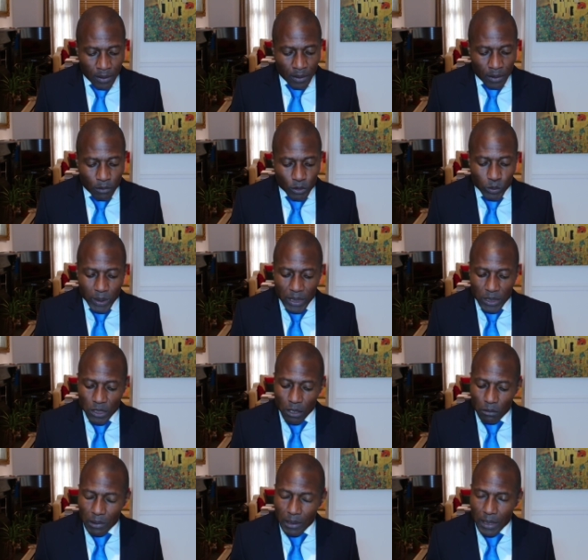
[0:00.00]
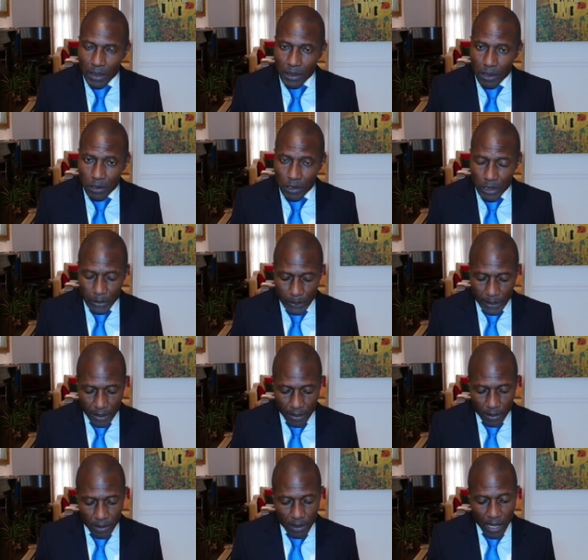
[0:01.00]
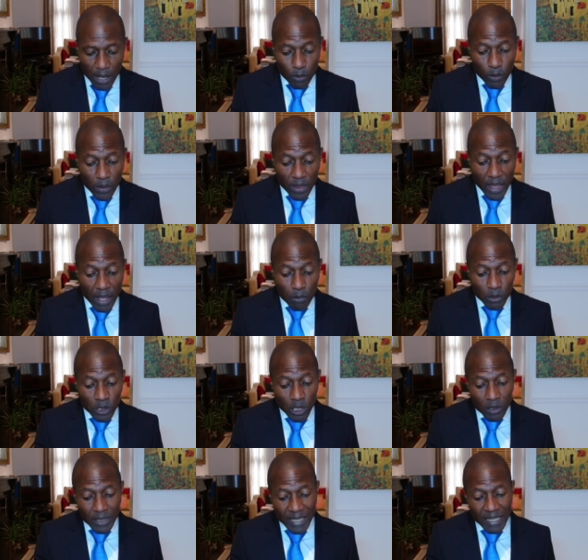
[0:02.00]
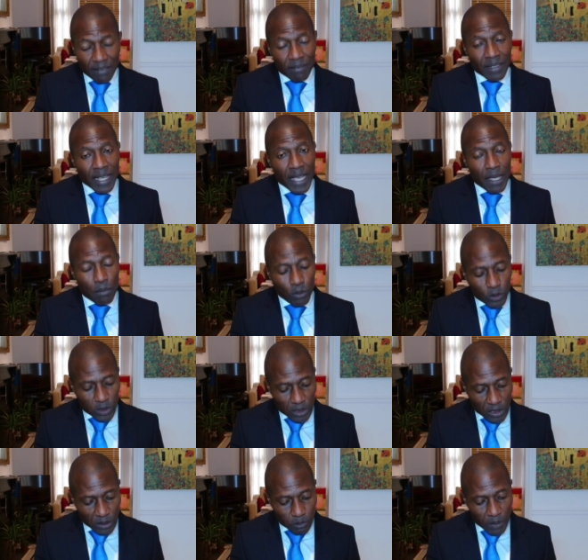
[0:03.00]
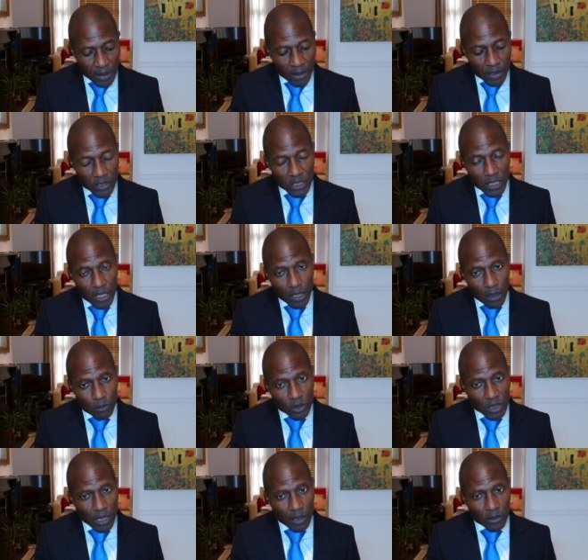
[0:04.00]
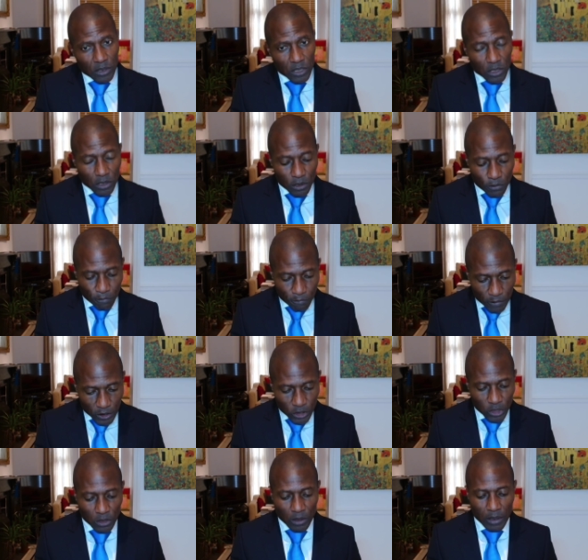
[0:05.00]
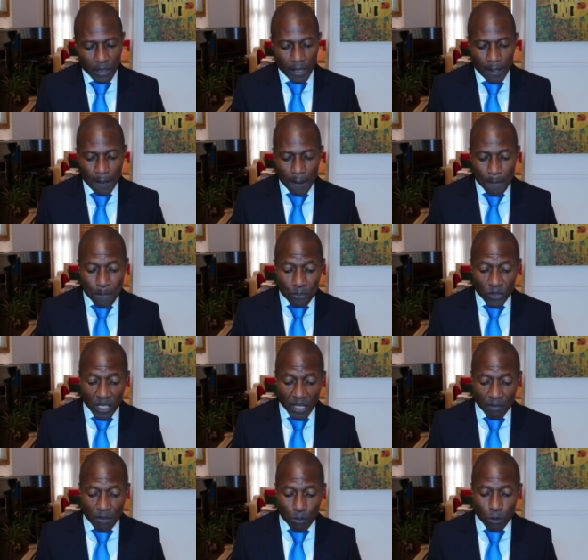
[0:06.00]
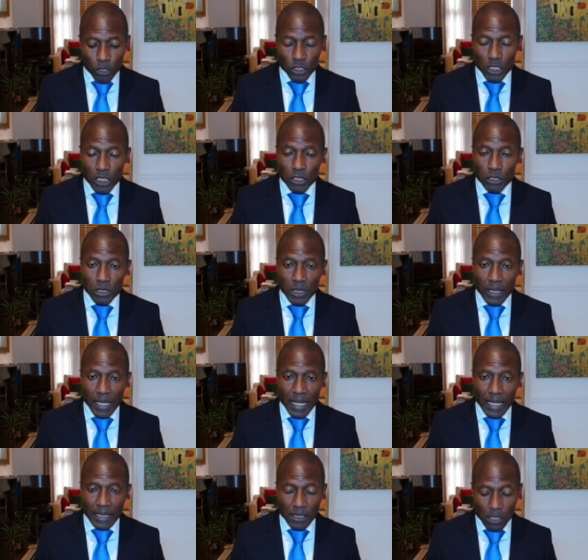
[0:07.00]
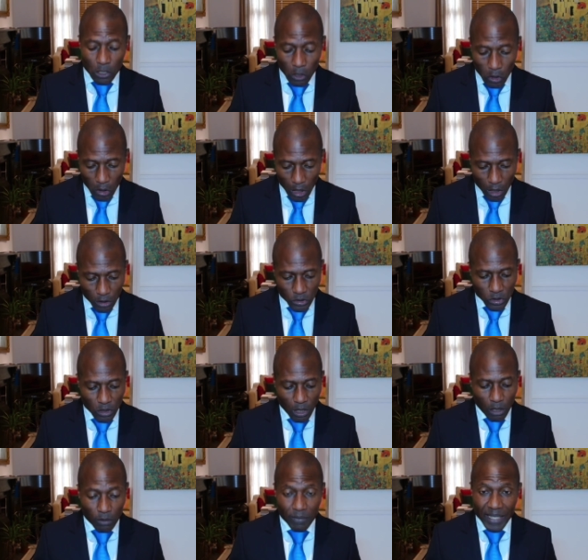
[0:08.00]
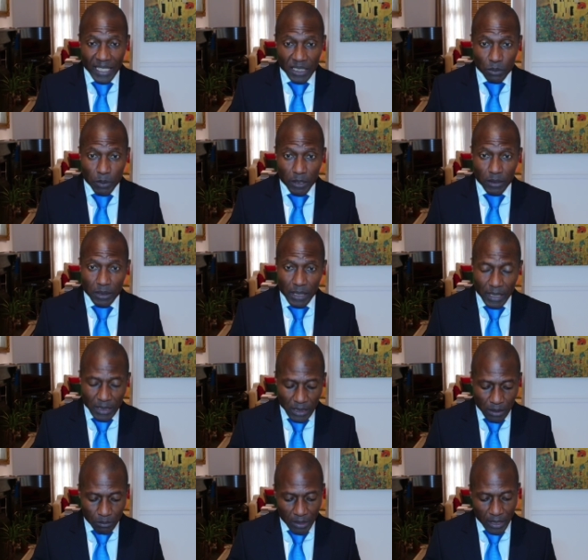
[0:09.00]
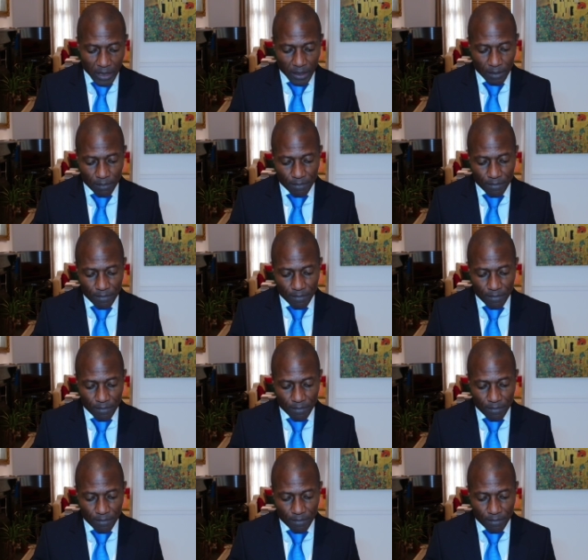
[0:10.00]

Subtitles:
There was really so little to it that they were not even able to spin the circumstances sufficiently to give the prosecution case the gloss of expert testimony.